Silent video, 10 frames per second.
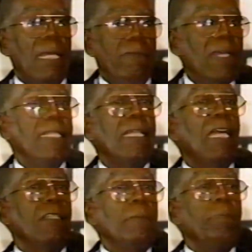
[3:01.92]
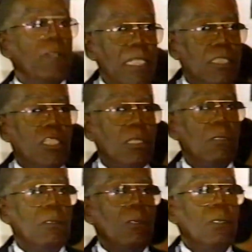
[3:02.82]
and went down and preached
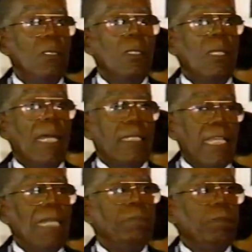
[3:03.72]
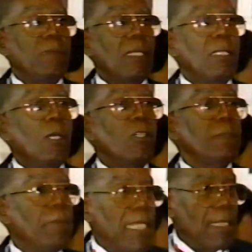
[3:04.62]
and kept
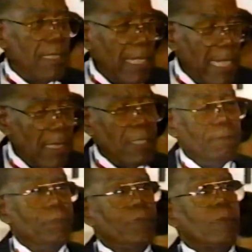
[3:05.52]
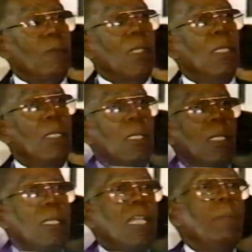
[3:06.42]
those men together.
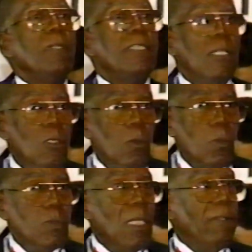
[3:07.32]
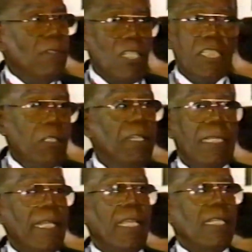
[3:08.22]
Number 2, just
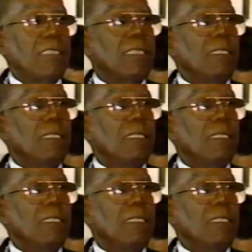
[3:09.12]
3 things.